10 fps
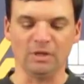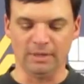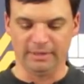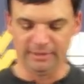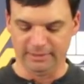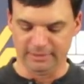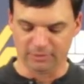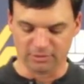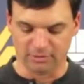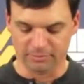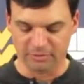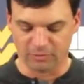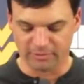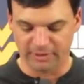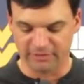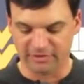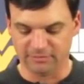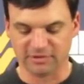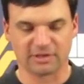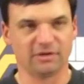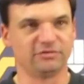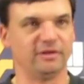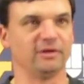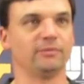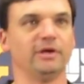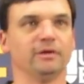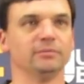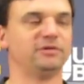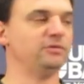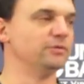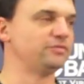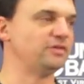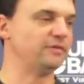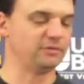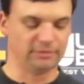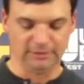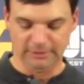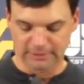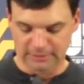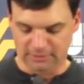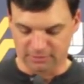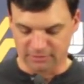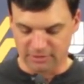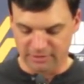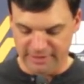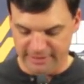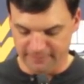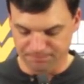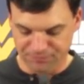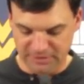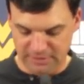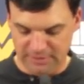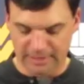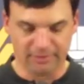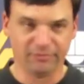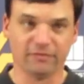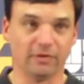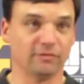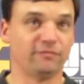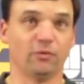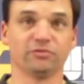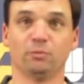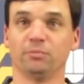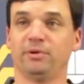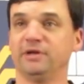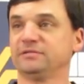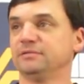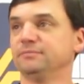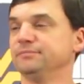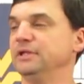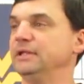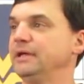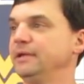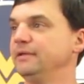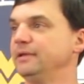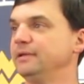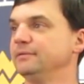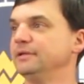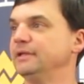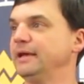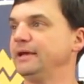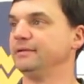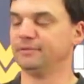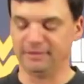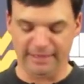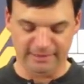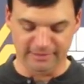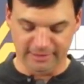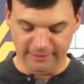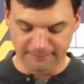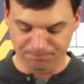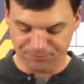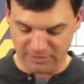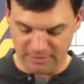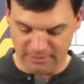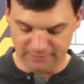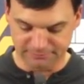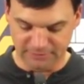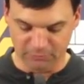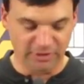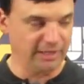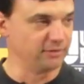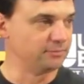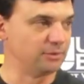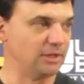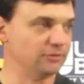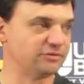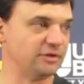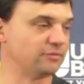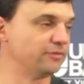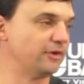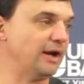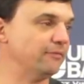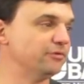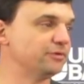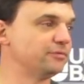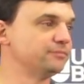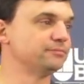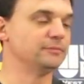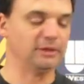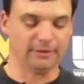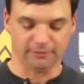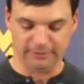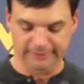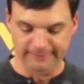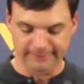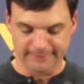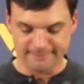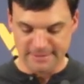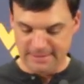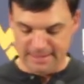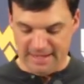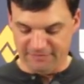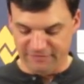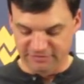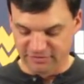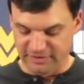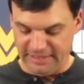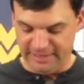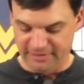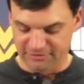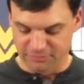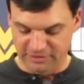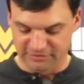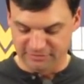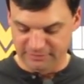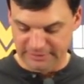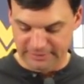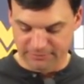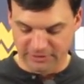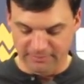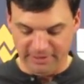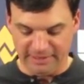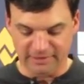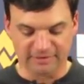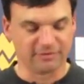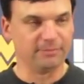And Oklahoma had been one of the better teams in the country. I think we held them to 2 of 7 on third down. We forced more punts than they had done. And we held them below several of their averages. You know, and offensively, negatives, we didn't make enough